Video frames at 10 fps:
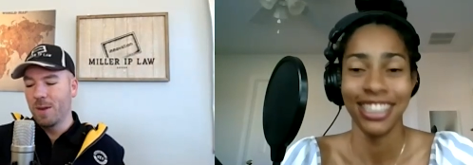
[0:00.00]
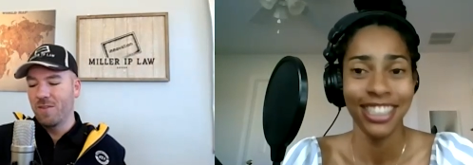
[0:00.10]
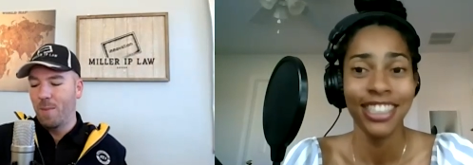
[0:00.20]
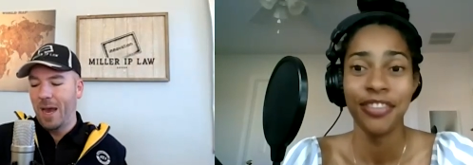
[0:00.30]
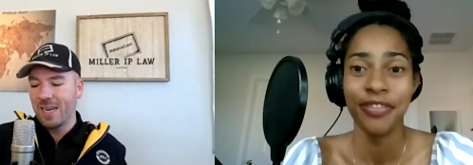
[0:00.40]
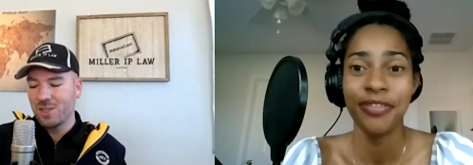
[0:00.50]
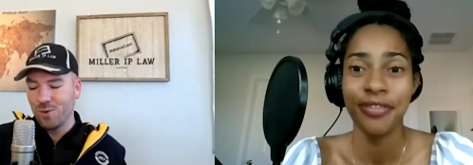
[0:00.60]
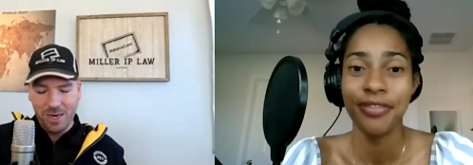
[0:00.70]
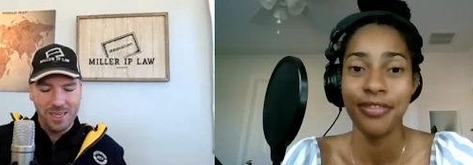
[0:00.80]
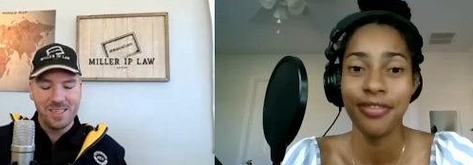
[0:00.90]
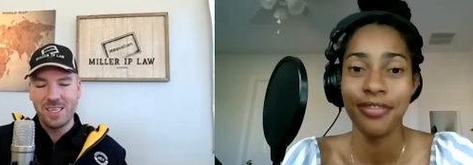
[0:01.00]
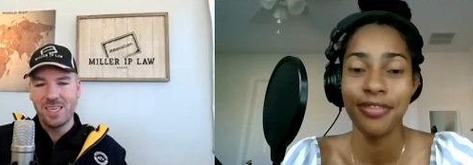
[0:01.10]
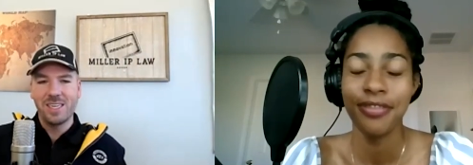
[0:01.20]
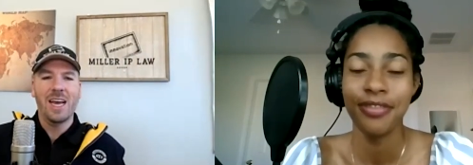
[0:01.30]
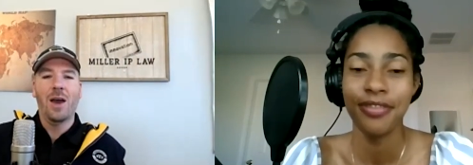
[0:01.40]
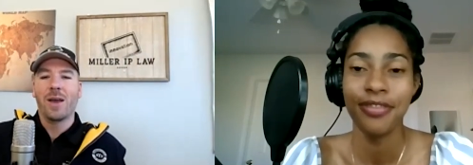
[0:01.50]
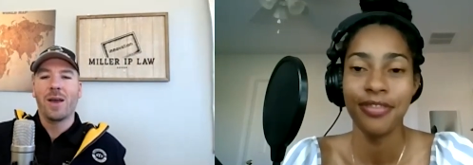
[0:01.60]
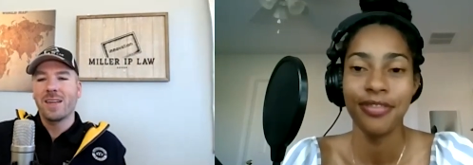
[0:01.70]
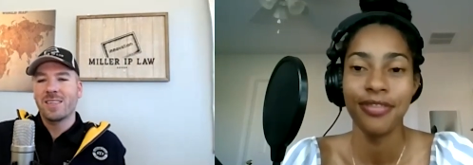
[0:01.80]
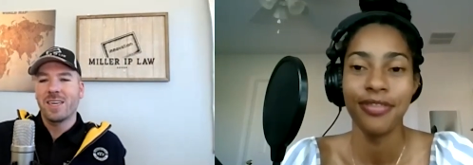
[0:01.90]
Speaker 1: of a backstory as to, to how I
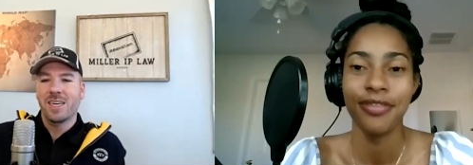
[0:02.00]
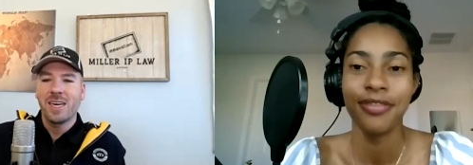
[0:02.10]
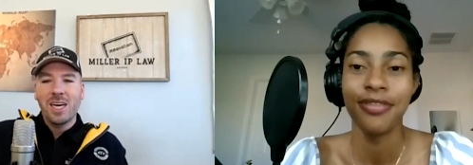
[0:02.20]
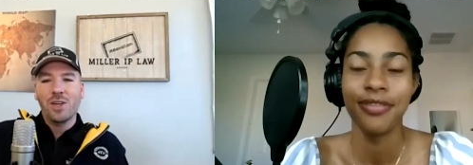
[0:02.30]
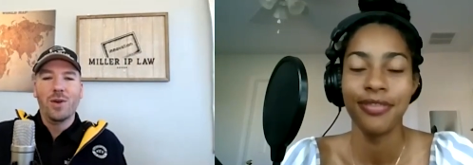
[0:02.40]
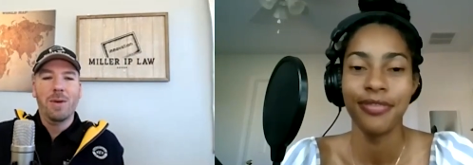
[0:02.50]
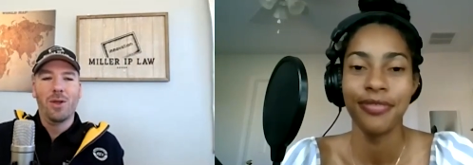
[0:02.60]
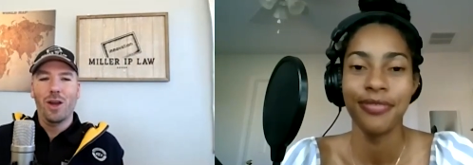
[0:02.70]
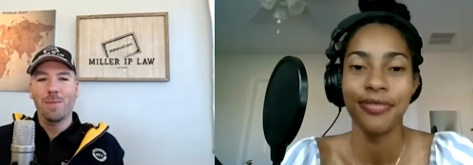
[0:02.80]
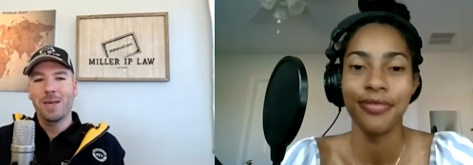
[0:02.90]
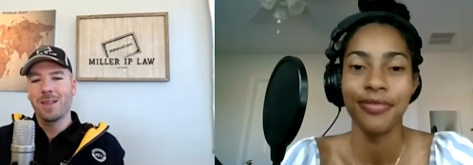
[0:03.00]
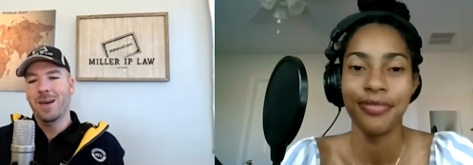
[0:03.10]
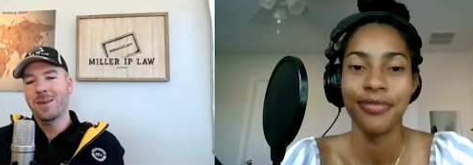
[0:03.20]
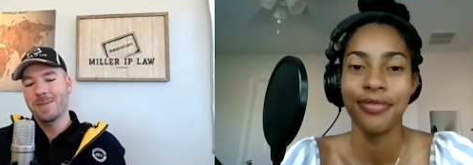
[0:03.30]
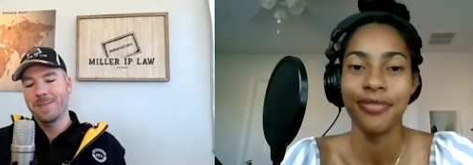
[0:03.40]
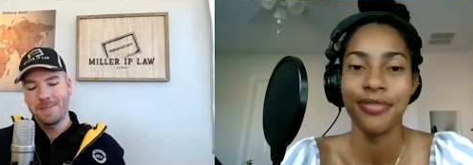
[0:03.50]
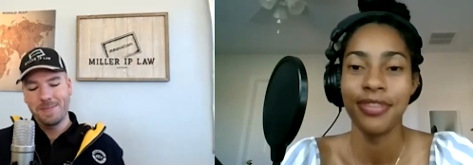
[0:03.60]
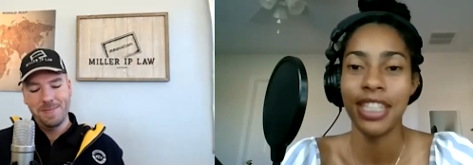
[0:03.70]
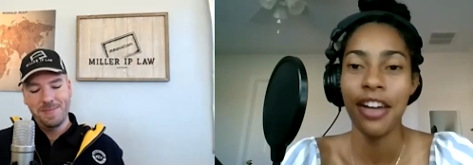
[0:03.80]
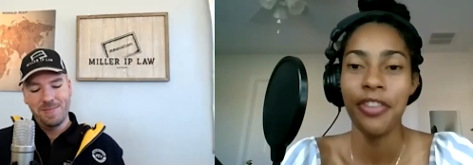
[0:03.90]
got to doing Miller IP law.
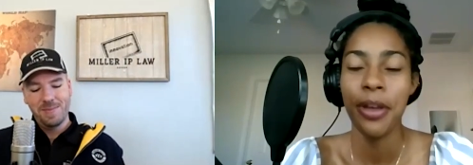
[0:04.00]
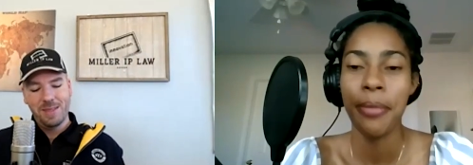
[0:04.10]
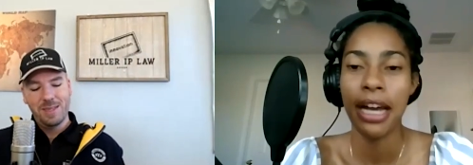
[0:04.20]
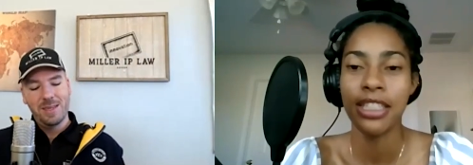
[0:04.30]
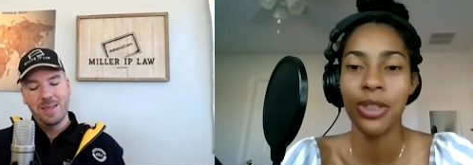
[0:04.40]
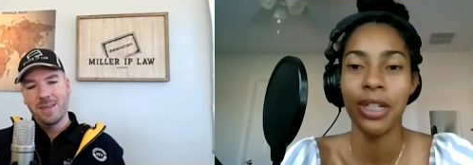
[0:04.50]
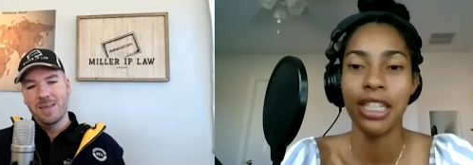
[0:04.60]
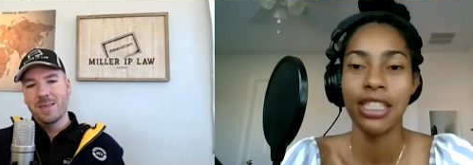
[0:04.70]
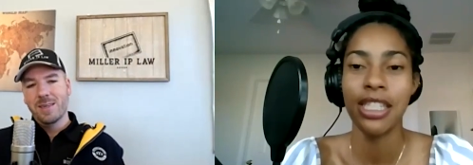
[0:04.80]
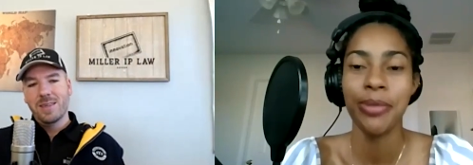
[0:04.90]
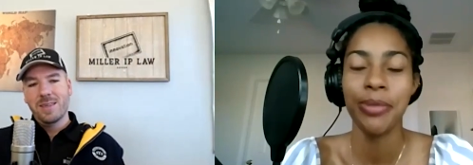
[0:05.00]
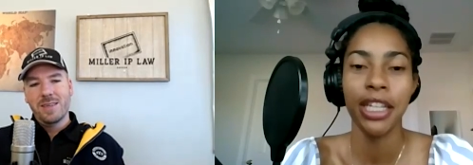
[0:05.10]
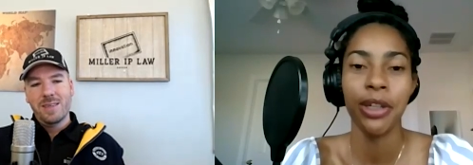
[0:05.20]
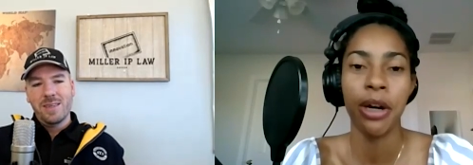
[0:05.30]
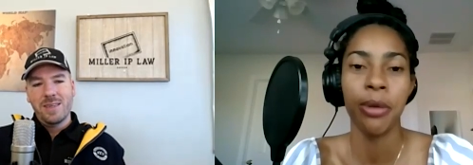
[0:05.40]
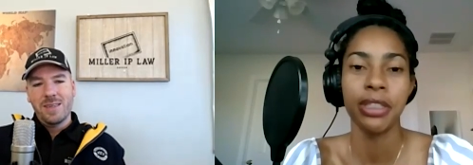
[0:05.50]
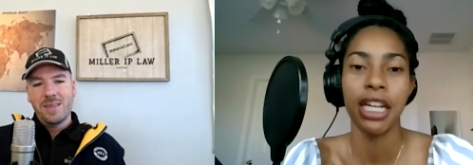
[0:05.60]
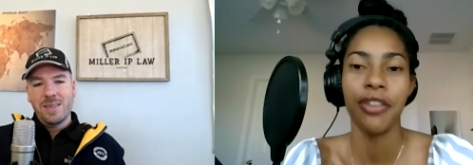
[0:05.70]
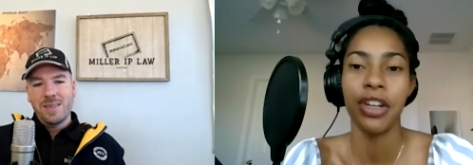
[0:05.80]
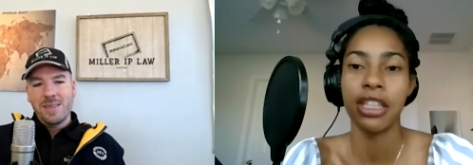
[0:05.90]
Speaker 2: Definitely a backstory. And it seems like you
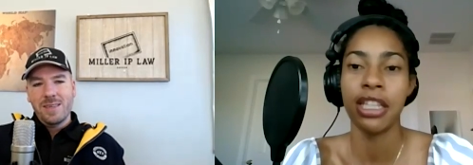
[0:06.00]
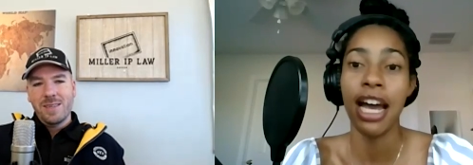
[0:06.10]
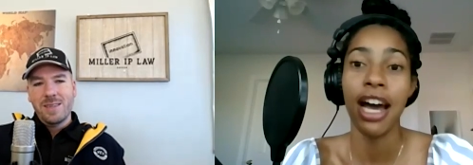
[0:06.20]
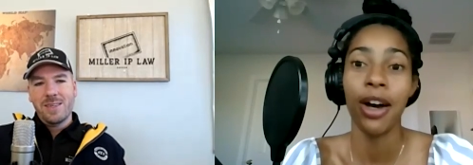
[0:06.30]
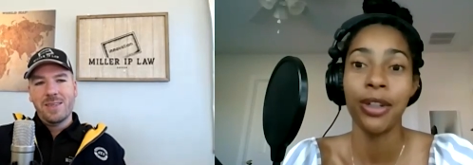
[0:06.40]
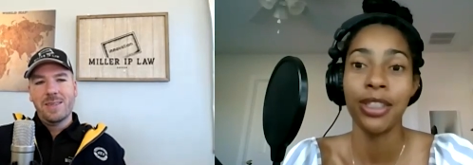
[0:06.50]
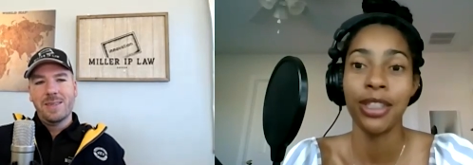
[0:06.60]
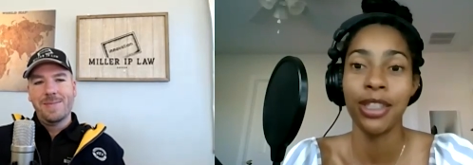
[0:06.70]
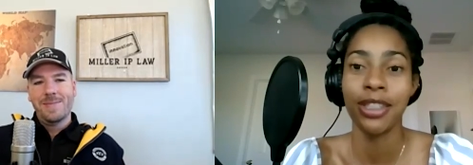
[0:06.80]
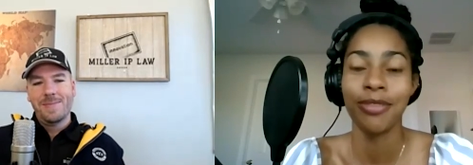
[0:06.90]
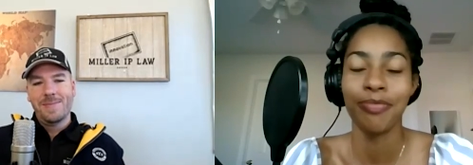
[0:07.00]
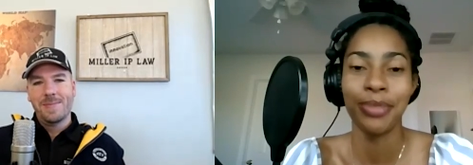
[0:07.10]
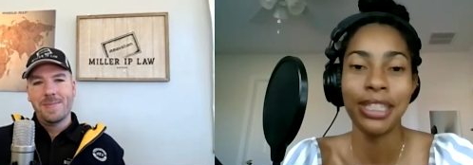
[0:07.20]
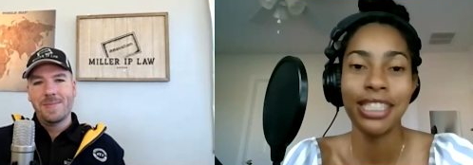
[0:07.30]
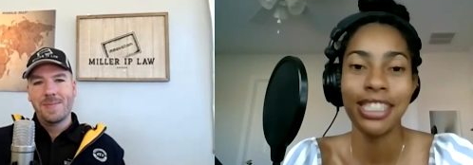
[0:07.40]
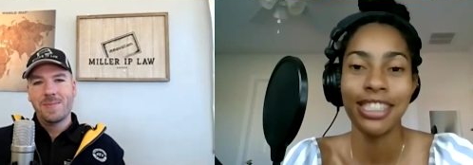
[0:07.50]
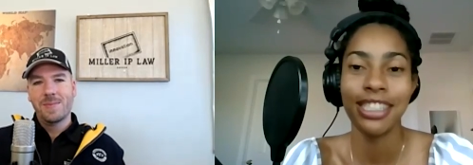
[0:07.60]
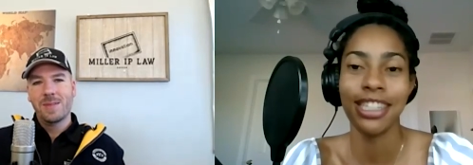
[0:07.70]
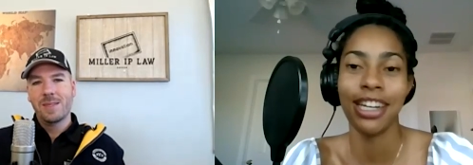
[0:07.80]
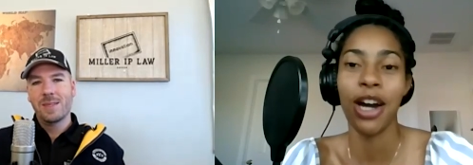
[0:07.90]
almost have a now your
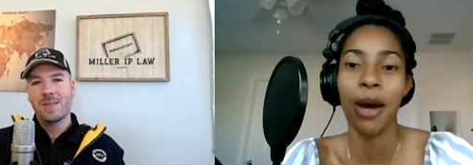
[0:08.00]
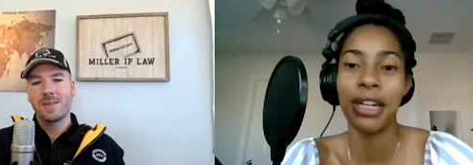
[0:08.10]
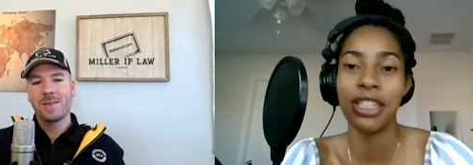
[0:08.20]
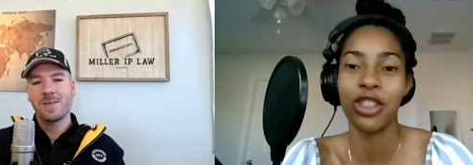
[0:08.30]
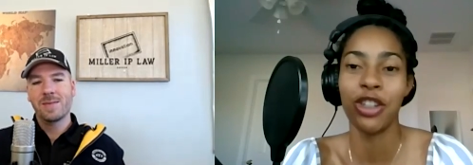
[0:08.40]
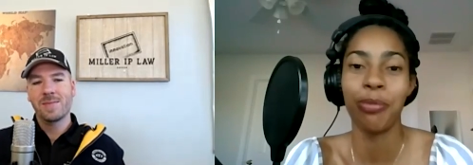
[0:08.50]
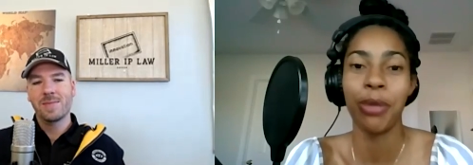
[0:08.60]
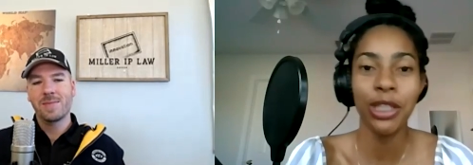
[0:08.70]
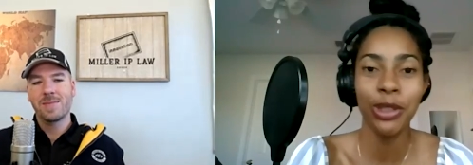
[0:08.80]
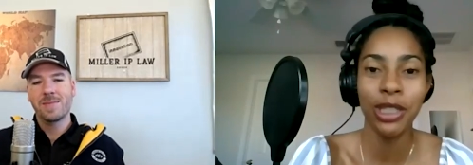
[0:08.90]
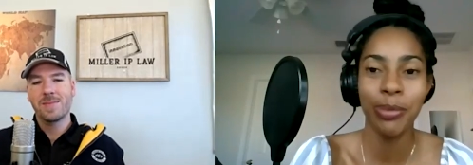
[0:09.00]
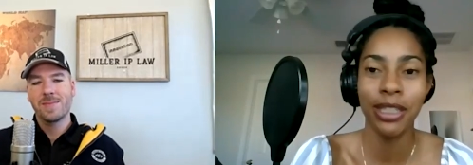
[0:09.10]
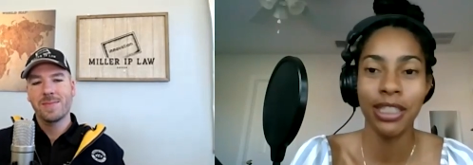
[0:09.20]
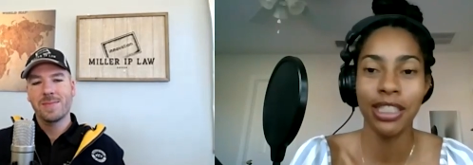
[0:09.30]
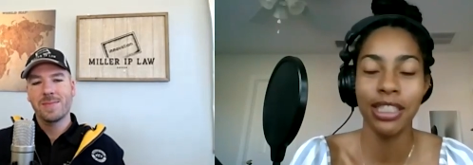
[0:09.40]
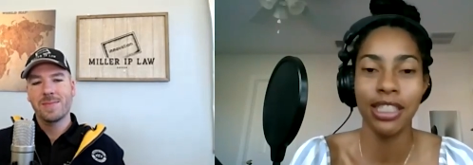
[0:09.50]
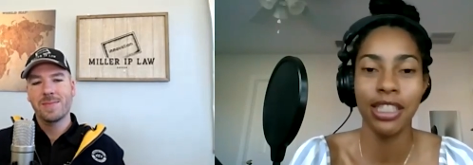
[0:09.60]
business is like combination of personal experiences